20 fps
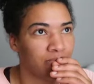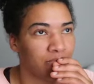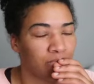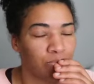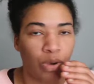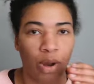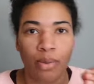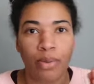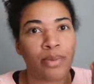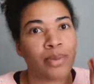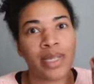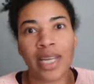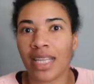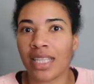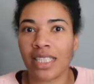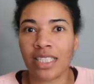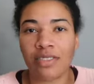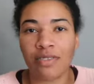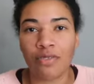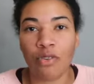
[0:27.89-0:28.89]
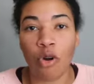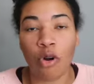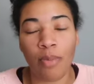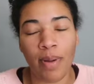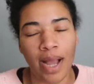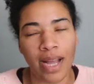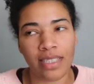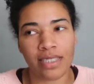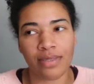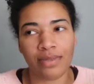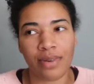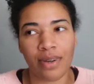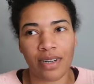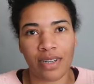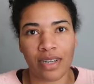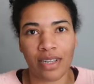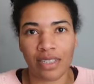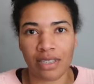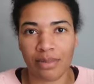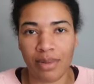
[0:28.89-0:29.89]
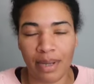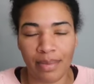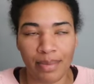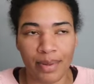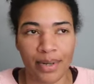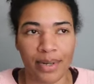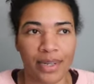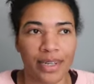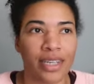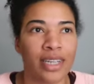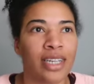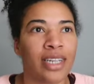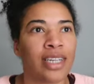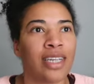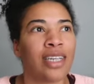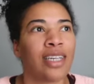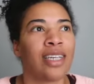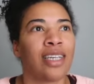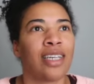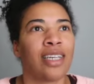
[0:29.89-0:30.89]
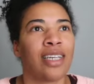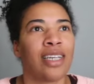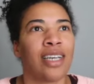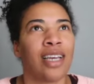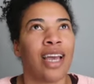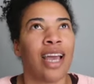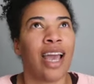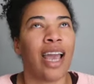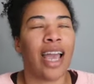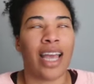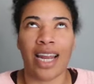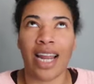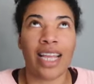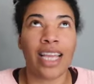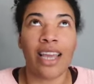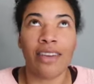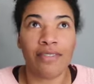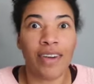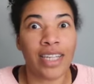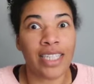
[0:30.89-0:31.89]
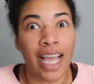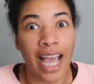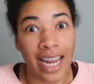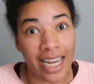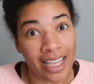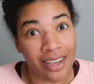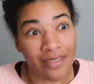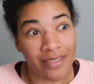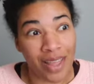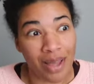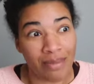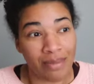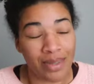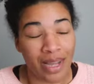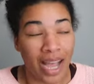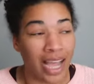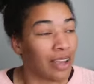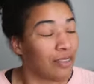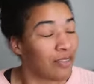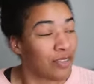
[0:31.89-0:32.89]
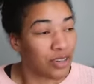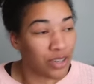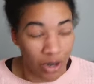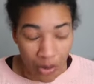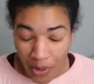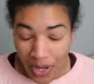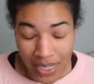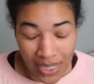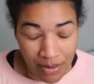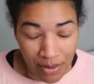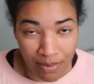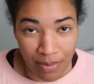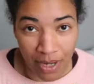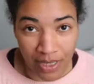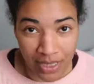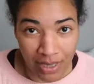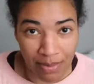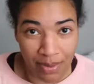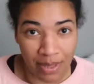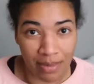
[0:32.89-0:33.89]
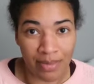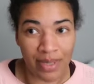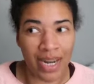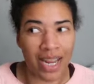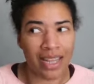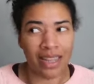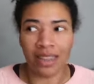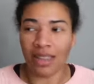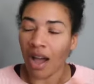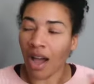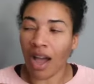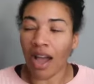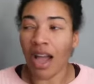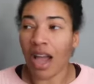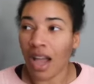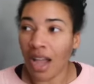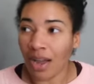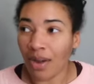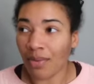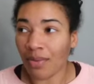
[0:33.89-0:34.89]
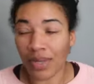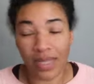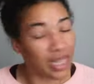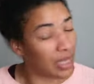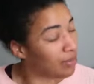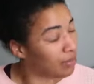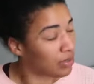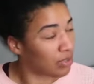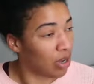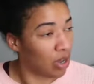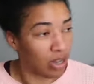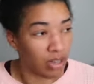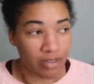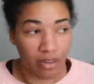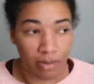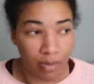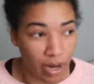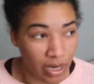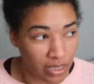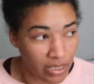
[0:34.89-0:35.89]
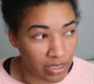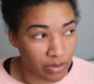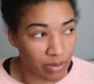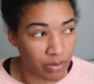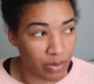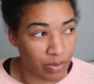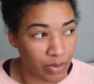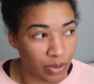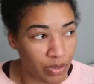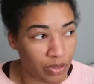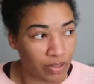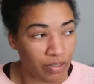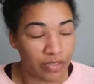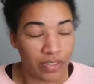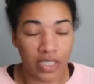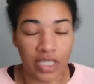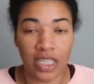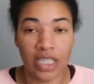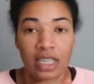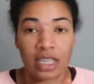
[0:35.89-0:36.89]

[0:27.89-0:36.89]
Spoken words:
probably at least 4 pads of watercolor paper. And I can't find any of them. I have no idea what box they put them in. I thought we labeled all of our boxes when we moved.